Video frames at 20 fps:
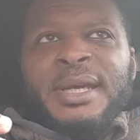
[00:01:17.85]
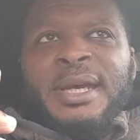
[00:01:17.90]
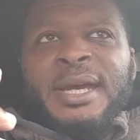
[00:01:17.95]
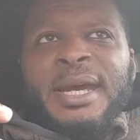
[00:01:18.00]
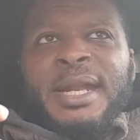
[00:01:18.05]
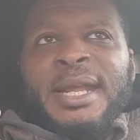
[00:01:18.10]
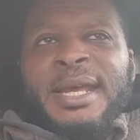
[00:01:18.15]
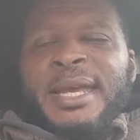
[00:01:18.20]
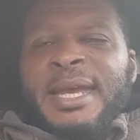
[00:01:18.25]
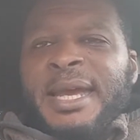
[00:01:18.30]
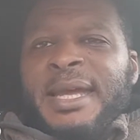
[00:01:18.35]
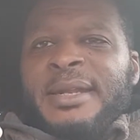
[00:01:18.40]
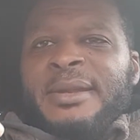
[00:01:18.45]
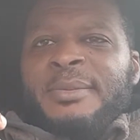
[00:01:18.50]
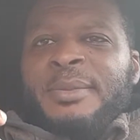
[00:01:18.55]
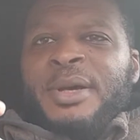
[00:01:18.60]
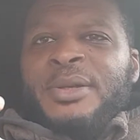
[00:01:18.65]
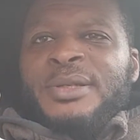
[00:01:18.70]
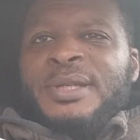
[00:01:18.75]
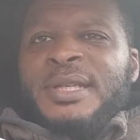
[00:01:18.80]
And again, the
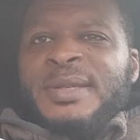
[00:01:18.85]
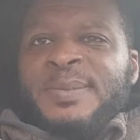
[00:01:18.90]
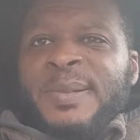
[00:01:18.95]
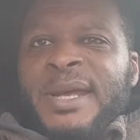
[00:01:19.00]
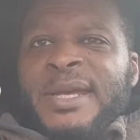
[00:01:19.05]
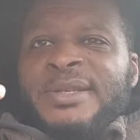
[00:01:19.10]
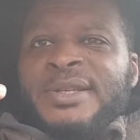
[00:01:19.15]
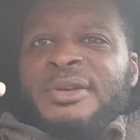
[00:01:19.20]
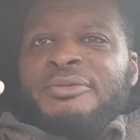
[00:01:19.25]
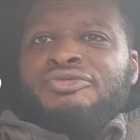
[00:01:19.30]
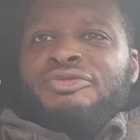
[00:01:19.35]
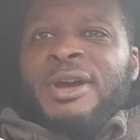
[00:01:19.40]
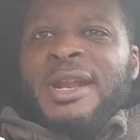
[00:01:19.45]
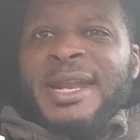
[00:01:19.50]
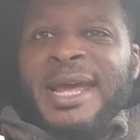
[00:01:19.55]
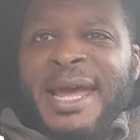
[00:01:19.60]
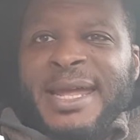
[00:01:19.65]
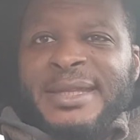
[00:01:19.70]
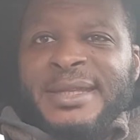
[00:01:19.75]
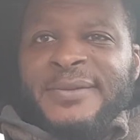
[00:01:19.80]
most of these players can run
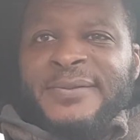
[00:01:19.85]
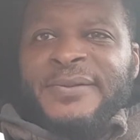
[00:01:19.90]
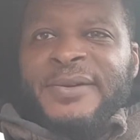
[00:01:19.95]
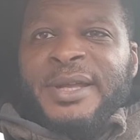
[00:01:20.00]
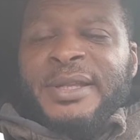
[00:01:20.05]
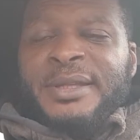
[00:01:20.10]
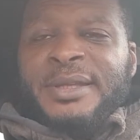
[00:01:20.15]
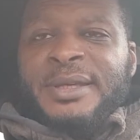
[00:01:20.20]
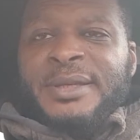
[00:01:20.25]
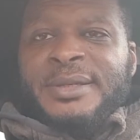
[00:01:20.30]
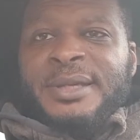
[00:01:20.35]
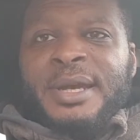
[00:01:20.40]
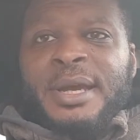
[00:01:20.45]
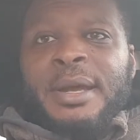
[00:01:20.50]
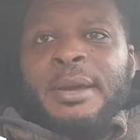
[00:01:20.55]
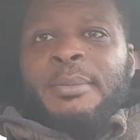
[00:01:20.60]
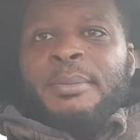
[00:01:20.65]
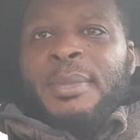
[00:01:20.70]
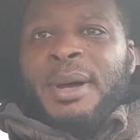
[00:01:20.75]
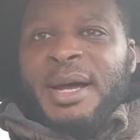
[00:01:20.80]
at defenders.
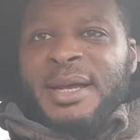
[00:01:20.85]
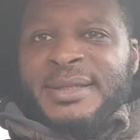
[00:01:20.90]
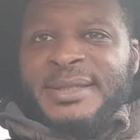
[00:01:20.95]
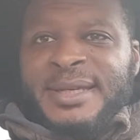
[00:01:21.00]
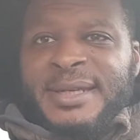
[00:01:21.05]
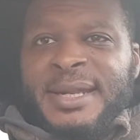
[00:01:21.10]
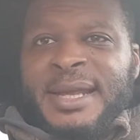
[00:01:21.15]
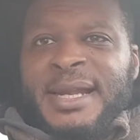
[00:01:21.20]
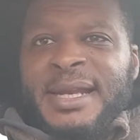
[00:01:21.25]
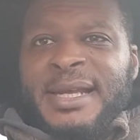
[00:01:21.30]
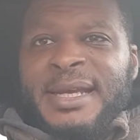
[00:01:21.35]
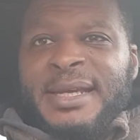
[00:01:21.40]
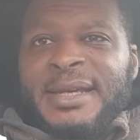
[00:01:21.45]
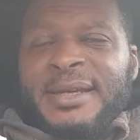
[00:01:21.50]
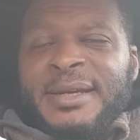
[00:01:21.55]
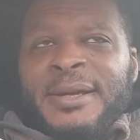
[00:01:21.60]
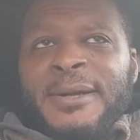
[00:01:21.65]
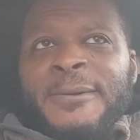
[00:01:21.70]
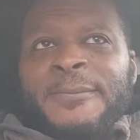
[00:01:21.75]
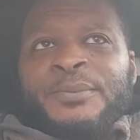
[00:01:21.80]
Martinelli,
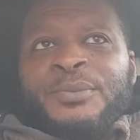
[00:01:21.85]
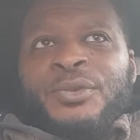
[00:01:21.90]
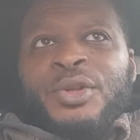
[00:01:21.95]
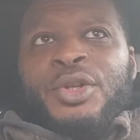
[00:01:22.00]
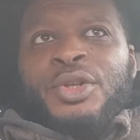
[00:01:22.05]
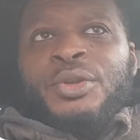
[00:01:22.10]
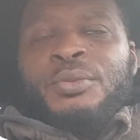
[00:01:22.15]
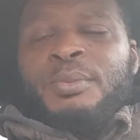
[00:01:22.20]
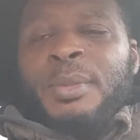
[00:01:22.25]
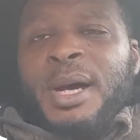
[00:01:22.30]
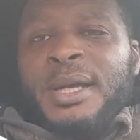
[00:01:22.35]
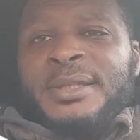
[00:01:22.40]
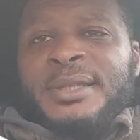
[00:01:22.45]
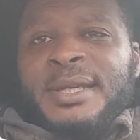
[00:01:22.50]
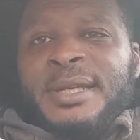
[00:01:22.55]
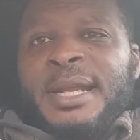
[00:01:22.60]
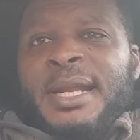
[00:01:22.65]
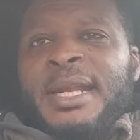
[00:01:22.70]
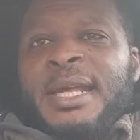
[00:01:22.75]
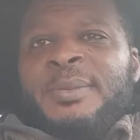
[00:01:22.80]

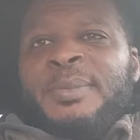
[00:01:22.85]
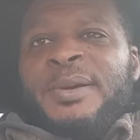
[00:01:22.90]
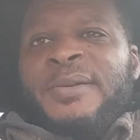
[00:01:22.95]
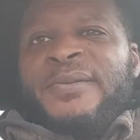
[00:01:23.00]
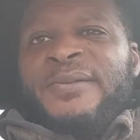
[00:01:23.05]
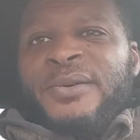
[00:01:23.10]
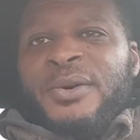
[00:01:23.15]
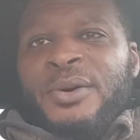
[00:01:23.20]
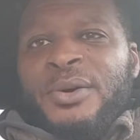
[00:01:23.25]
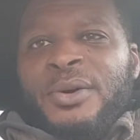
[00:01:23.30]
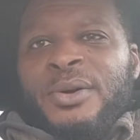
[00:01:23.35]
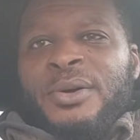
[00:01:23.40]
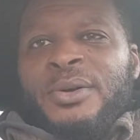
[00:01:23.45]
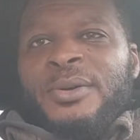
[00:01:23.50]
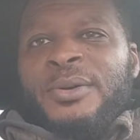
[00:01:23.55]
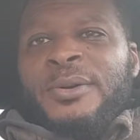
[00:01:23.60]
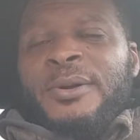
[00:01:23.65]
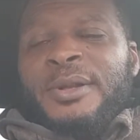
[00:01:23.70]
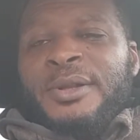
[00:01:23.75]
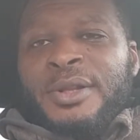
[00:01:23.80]
Martinelli before
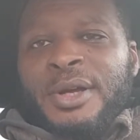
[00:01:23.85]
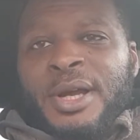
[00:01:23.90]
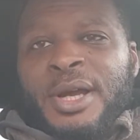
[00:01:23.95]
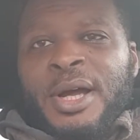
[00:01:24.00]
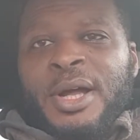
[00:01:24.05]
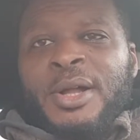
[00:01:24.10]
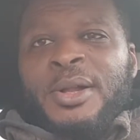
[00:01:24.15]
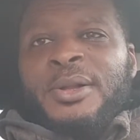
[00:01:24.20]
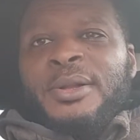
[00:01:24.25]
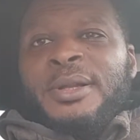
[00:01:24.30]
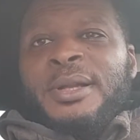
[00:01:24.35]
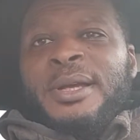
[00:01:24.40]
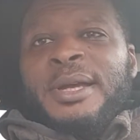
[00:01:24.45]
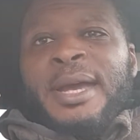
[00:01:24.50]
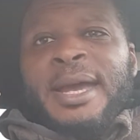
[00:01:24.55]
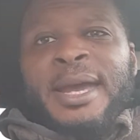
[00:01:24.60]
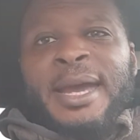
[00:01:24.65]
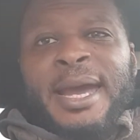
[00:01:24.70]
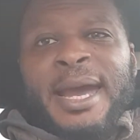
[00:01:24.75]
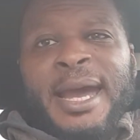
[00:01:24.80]
the goal
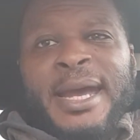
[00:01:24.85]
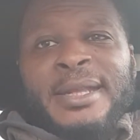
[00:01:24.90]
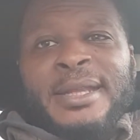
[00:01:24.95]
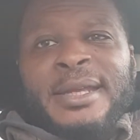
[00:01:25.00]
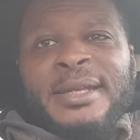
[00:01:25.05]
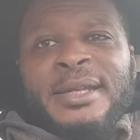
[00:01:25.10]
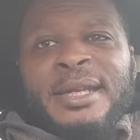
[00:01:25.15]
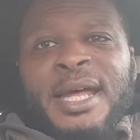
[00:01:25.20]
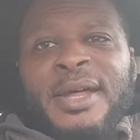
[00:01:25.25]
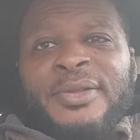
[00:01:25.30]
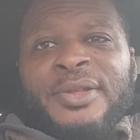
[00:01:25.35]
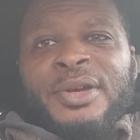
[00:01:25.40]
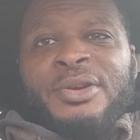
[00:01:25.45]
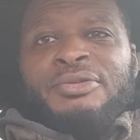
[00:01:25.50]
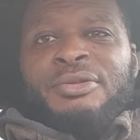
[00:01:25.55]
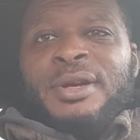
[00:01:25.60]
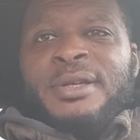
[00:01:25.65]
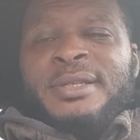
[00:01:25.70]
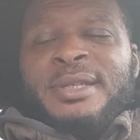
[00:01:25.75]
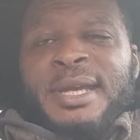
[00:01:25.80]
had another
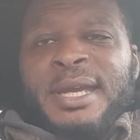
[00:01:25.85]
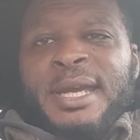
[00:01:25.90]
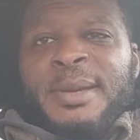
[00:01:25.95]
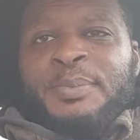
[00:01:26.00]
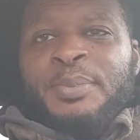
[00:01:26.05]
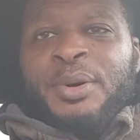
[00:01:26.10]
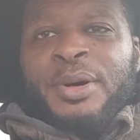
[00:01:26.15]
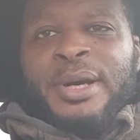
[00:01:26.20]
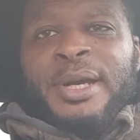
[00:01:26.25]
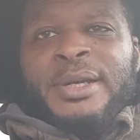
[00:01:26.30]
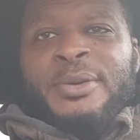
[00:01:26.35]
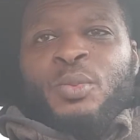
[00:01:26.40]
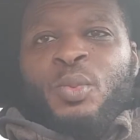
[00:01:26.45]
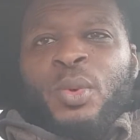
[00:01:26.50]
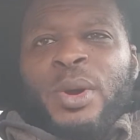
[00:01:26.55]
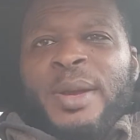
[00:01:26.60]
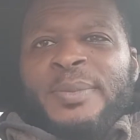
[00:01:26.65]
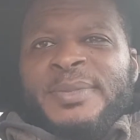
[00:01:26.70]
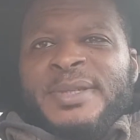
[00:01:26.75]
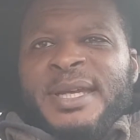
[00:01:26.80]
cross that he put in,
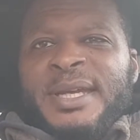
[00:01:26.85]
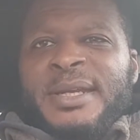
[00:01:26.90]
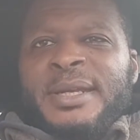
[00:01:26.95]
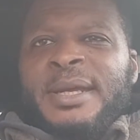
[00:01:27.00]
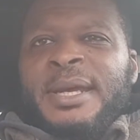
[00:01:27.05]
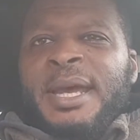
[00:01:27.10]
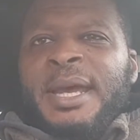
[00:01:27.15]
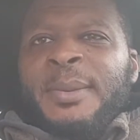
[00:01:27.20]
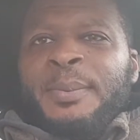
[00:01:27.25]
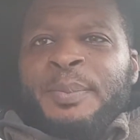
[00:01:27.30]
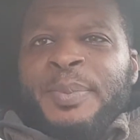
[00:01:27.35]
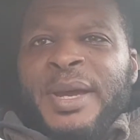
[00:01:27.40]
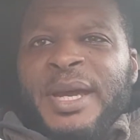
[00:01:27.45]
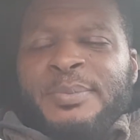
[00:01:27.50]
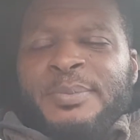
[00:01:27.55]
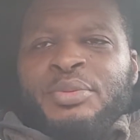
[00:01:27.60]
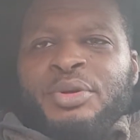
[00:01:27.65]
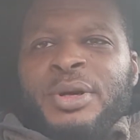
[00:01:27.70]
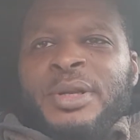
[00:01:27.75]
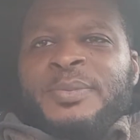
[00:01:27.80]
whipped in
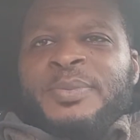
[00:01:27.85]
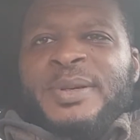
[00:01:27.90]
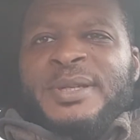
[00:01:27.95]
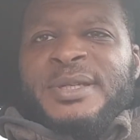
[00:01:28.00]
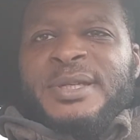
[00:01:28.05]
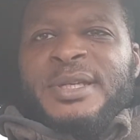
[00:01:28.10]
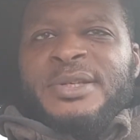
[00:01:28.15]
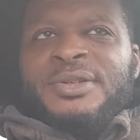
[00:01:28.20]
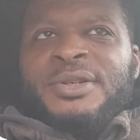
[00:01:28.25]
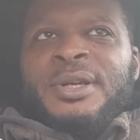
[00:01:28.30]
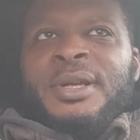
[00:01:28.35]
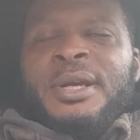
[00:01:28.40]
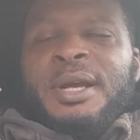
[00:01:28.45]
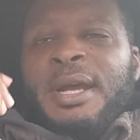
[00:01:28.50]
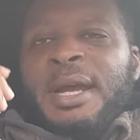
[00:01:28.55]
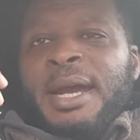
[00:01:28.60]
pinpoint precision.